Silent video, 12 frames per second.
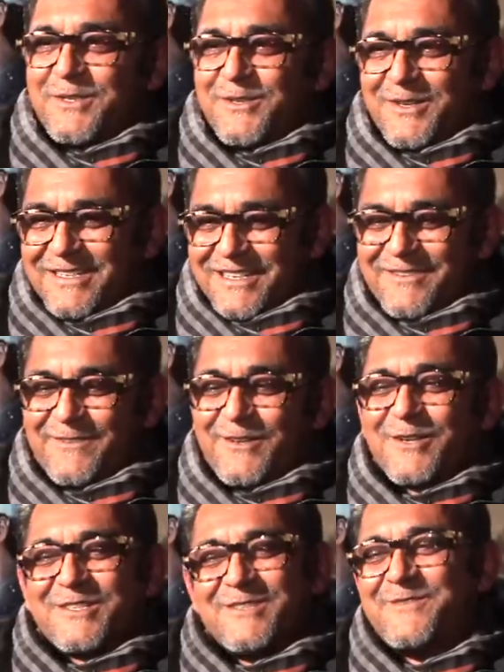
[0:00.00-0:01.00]
we are talking
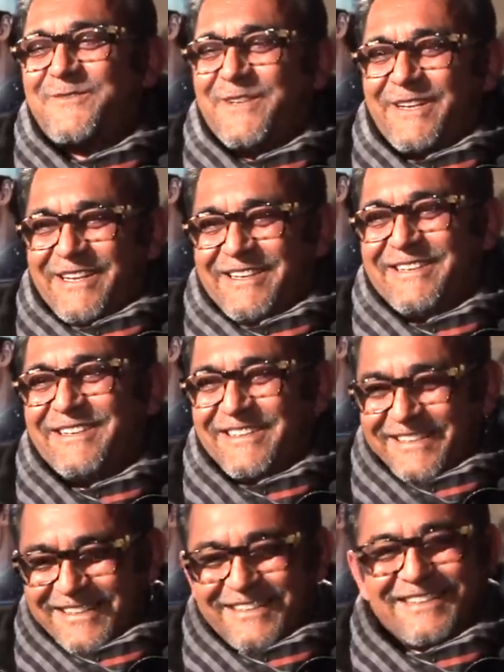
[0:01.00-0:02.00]
philosophy. Yeah,
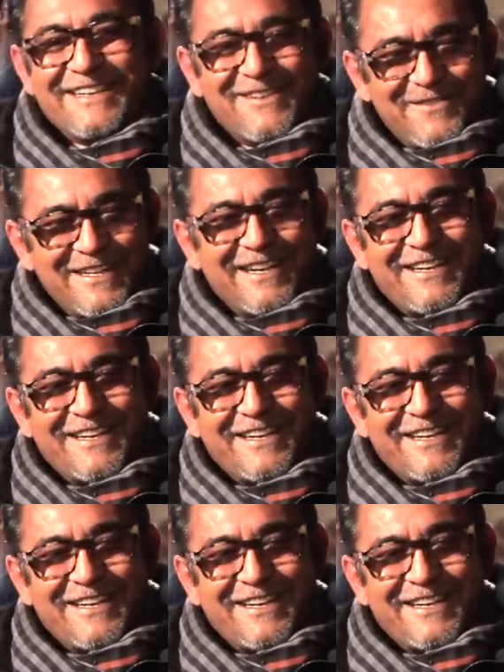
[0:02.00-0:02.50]
yeah we